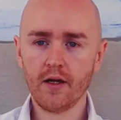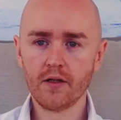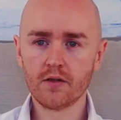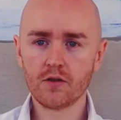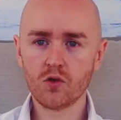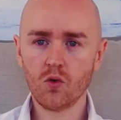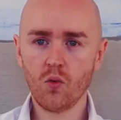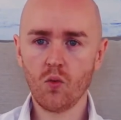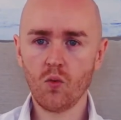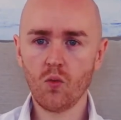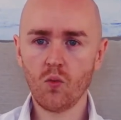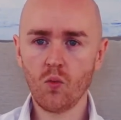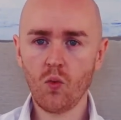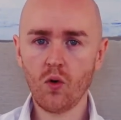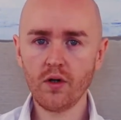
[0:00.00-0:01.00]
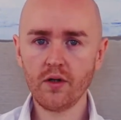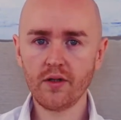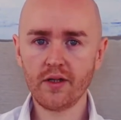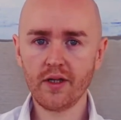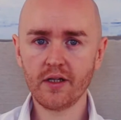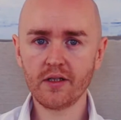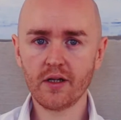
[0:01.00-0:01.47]
So one of the
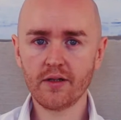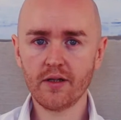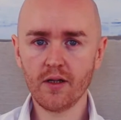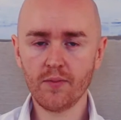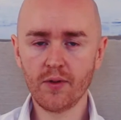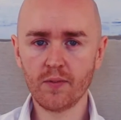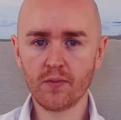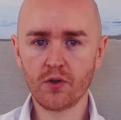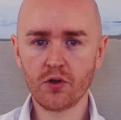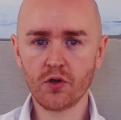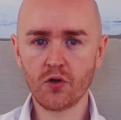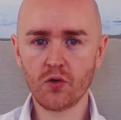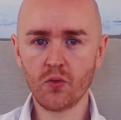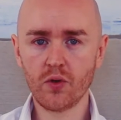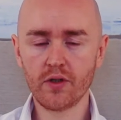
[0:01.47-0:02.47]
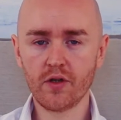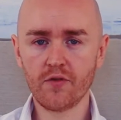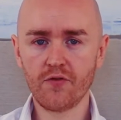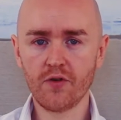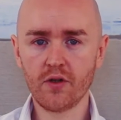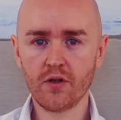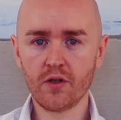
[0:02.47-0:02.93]
things I tell people to do when they
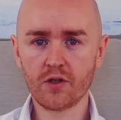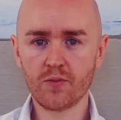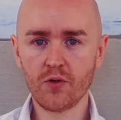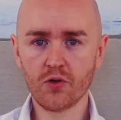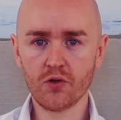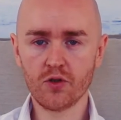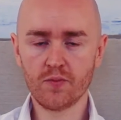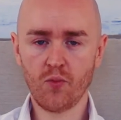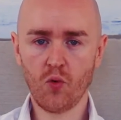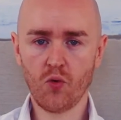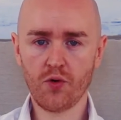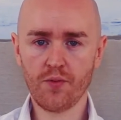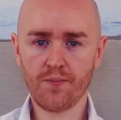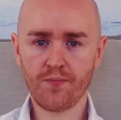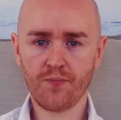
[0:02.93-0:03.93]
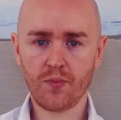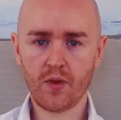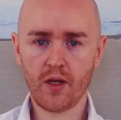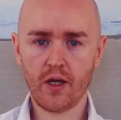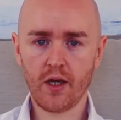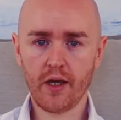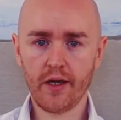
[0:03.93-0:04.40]
experience boredom
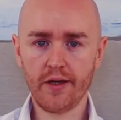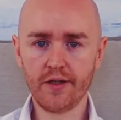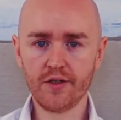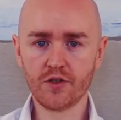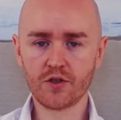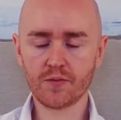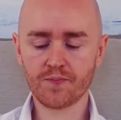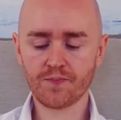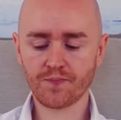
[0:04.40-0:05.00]
is